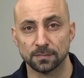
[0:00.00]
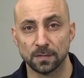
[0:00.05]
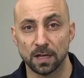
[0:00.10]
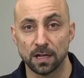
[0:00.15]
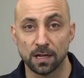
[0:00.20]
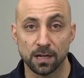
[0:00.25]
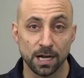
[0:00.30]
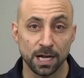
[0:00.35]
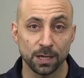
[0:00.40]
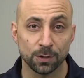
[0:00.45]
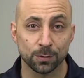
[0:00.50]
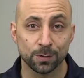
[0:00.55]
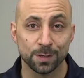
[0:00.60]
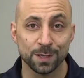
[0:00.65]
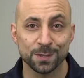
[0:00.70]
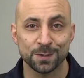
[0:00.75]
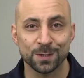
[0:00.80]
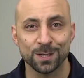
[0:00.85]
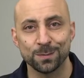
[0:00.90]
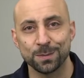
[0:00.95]
Hi,
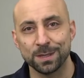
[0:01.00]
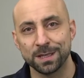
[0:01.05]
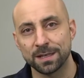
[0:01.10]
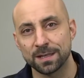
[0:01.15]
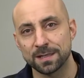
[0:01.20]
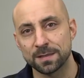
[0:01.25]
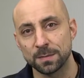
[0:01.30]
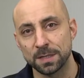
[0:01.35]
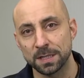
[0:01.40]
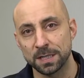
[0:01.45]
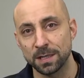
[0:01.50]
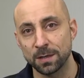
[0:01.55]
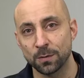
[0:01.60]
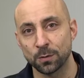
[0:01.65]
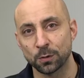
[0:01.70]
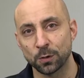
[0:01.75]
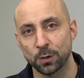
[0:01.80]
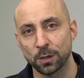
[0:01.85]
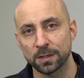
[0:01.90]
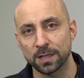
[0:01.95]
here's your BGS
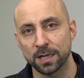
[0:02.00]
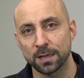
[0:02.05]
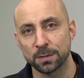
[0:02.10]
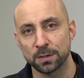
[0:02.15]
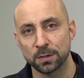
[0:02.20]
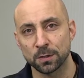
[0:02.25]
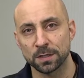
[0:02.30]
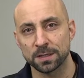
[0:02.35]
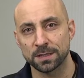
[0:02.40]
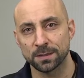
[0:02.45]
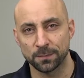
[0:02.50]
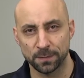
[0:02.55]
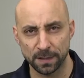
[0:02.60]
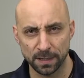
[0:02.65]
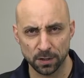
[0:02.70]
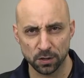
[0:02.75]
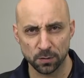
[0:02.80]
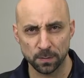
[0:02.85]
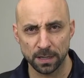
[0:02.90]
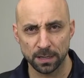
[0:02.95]
Michael, and today I have
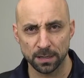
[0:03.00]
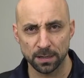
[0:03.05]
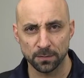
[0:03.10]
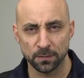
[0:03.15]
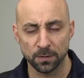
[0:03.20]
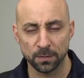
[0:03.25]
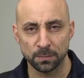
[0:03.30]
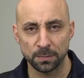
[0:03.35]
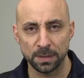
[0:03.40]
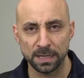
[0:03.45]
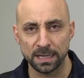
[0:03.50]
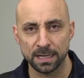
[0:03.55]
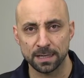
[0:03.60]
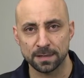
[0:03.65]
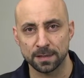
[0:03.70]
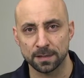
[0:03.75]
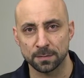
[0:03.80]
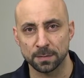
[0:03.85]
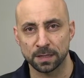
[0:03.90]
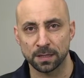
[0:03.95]
brought you the spring
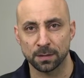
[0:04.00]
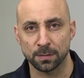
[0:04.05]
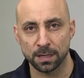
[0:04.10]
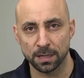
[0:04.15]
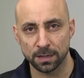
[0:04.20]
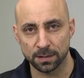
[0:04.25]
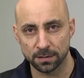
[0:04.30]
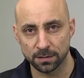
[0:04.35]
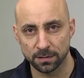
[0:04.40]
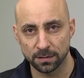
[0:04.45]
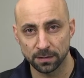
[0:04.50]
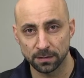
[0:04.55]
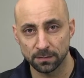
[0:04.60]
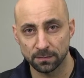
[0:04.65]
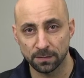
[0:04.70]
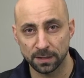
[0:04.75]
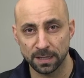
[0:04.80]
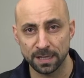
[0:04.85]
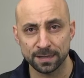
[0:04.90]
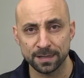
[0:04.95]
compressor set of
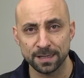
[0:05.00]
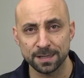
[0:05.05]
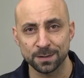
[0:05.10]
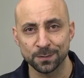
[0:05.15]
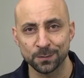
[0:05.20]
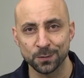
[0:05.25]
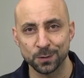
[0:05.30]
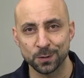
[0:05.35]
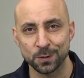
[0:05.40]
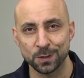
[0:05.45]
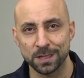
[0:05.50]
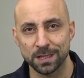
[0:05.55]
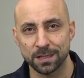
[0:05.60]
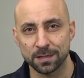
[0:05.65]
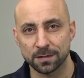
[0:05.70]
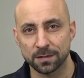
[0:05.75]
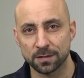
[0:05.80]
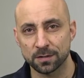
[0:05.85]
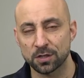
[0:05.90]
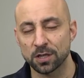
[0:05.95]
BGS technic. I'll show
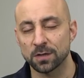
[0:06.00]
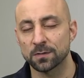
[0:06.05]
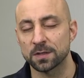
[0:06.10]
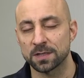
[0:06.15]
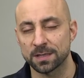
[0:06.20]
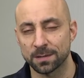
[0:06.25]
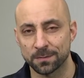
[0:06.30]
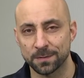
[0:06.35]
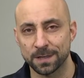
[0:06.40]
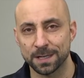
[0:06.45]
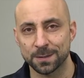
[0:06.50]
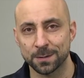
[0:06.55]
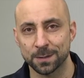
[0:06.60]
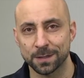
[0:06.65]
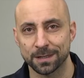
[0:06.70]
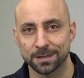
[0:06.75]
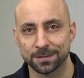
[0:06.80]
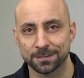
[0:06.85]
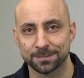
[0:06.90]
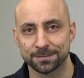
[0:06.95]
you how it works
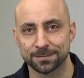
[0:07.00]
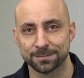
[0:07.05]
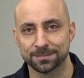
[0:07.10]
directly on the